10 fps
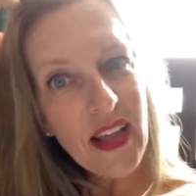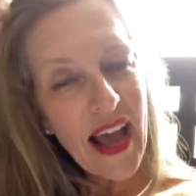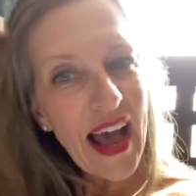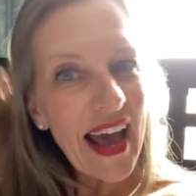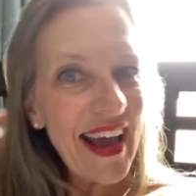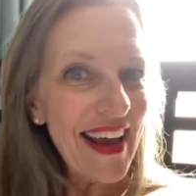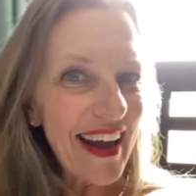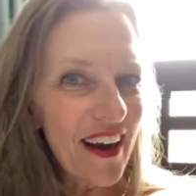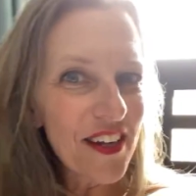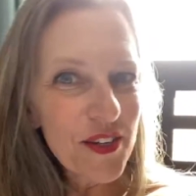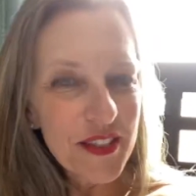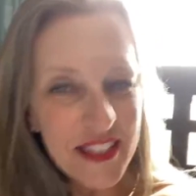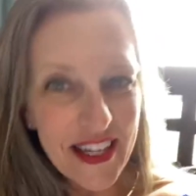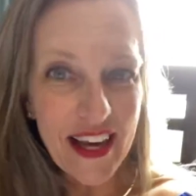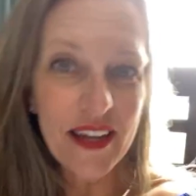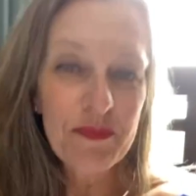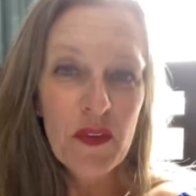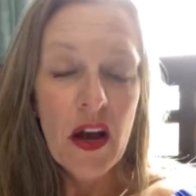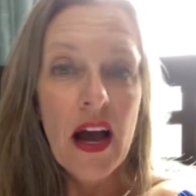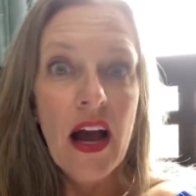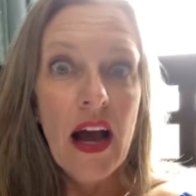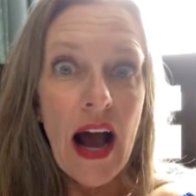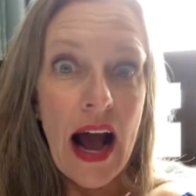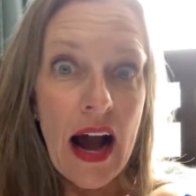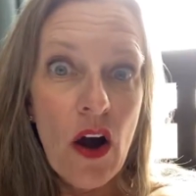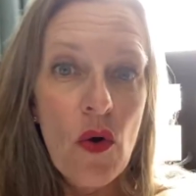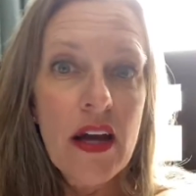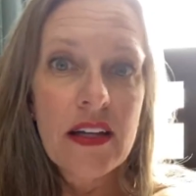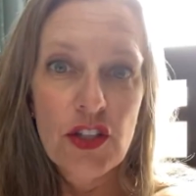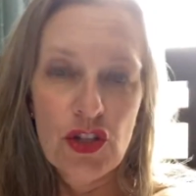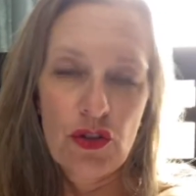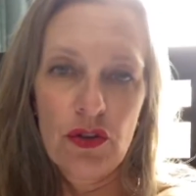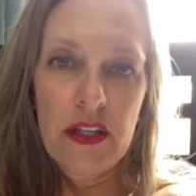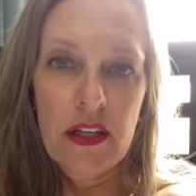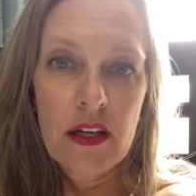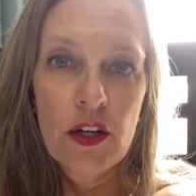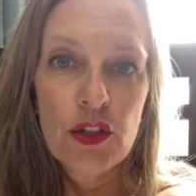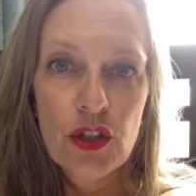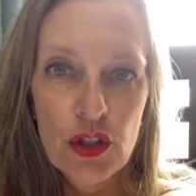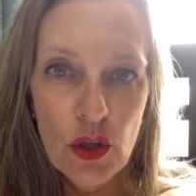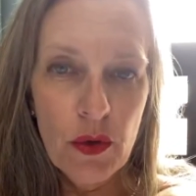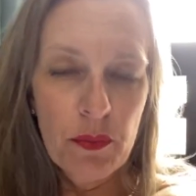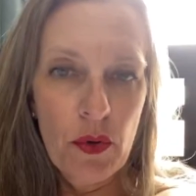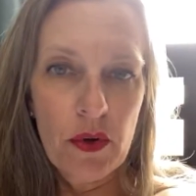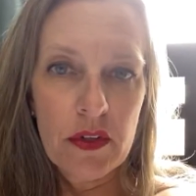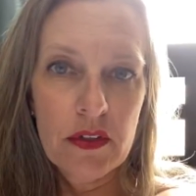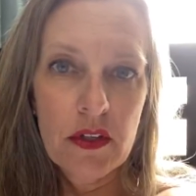Hey, how are you doing today? How is strolling so important